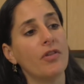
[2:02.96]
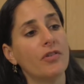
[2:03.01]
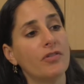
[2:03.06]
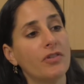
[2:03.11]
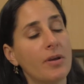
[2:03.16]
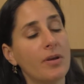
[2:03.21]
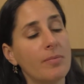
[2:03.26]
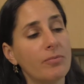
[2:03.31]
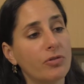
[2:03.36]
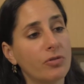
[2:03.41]
the
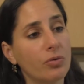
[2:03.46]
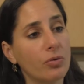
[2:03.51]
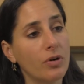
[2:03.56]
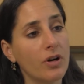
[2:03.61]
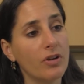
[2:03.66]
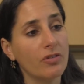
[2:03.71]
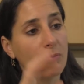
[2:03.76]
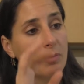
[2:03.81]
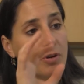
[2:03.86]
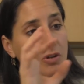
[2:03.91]
same
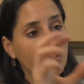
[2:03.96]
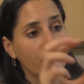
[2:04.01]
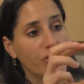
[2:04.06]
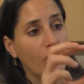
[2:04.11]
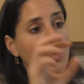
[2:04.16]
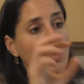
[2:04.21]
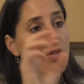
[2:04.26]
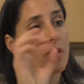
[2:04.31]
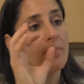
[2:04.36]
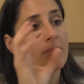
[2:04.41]
stories, and we
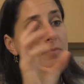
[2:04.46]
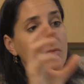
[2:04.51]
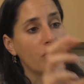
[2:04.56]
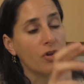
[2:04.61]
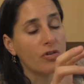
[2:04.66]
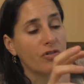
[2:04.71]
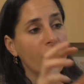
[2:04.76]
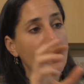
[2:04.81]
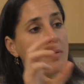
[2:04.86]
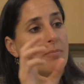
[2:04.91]
show them
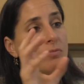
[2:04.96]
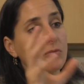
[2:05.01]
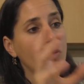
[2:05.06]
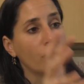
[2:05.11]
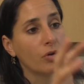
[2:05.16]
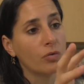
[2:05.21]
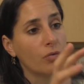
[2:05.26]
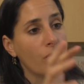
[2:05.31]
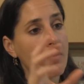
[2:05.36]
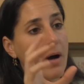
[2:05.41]
the same
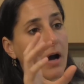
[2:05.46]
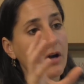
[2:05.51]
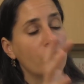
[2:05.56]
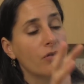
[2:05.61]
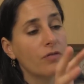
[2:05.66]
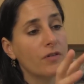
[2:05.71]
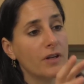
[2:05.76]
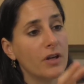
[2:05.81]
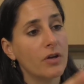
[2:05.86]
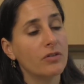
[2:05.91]
little reminder
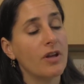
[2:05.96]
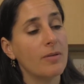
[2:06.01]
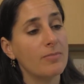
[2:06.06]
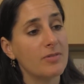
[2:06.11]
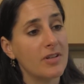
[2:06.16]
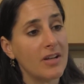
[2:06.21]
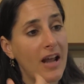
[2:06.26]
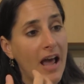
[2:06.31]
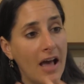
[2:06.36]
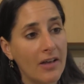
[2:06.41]

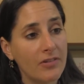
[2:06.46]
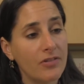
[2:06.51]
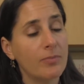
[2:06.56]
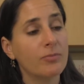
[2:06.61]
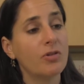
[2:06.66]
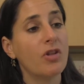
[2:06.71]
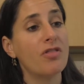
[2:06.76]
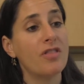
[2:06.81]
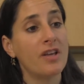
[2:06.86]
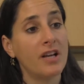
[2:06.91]
videotapes and ask them
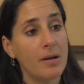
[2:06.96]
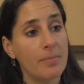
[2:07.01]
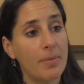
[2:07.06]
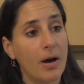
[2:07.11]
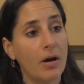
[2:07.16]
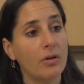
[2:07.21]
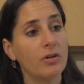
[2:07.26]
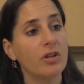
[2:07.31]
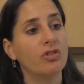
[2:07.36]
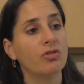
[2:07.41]
to think
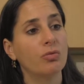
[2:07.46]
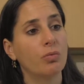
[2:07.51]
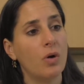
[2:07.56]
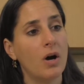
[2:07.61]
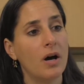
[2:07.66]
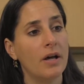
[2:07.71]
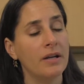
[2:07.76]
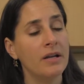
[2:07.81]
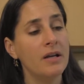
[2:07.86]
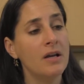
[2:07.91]
about each
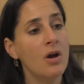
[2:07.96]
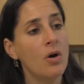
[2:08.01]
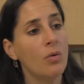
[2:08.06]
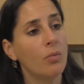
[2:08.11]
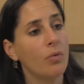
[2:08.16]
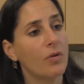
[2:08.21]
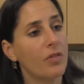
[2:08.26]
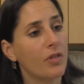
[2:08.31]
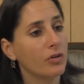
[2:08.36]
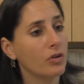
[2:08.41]
one
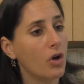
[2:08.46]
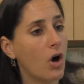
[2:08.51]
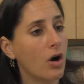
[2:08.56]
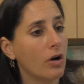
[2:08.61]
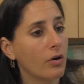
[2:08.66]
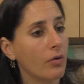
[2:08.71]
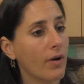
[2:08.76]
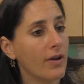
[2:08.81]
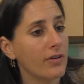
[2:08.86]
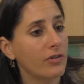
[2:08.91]
with a
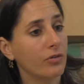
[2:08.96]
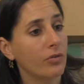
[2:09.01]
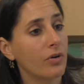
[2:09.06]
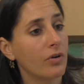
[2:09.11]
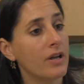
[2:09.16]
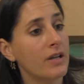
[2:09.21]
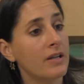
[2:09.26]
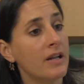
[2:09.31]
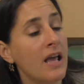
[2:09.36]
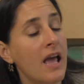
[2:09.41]
long gray
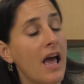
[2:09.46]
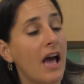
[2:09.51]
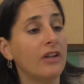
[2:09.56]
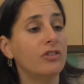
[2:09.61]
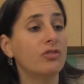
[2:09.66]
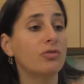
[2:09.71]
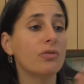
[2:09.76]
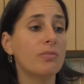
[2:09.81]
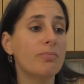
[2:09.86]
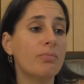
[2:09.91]
screen and
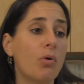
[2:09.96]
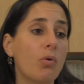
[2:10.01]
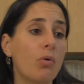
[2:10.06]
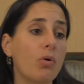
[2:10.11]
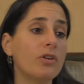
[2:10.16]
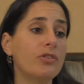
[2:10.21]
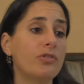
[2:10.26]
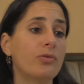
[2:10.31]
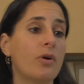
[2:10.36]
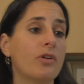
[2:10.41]
to
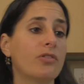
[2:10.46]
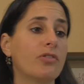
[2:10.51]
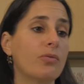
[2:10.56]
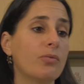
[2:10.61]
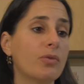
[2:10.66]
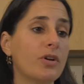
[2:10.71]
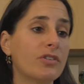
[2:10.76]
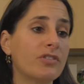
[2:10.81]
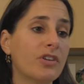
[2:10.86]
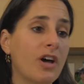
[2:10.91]
report to us in
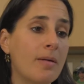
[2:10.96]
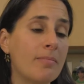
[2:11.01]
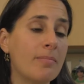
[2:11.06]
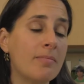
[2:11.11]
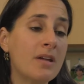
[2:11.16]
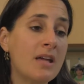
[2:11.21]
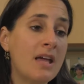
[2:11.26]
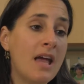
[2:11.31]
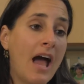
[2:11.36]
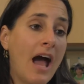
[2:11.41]
real time
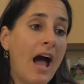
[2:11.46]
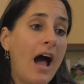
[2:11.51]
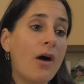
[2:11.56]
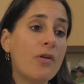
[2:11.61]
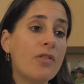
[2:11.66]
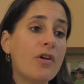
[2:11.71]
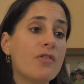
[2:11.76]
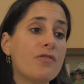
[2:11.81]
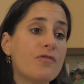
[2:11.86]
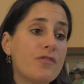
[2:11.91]
how
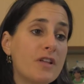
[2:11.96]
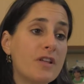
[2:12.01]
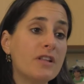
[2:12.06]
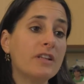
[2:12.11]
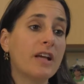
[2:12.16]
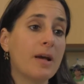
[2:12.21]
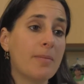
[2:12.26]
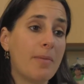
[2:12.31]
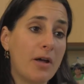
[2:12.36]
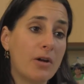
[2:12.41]
they're
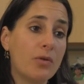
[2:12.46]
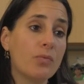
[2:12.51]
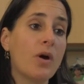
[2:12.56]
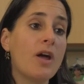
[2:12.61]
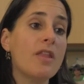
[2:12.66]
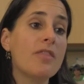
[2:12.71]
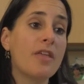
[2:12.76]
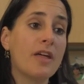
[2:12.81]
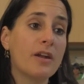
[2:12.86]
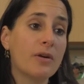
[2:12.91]
feeling about it
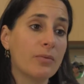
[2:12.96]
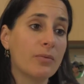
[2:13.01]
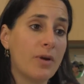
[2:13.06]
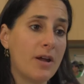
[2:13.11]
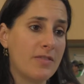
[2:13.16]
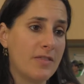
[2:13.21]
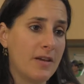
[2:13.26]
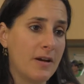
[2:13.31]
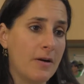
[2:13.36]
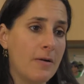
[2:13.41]
right then and
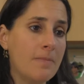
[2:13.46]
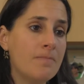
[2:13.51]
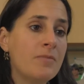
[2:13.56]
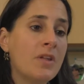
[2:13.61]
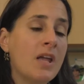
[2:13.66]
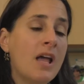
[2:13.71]
right there.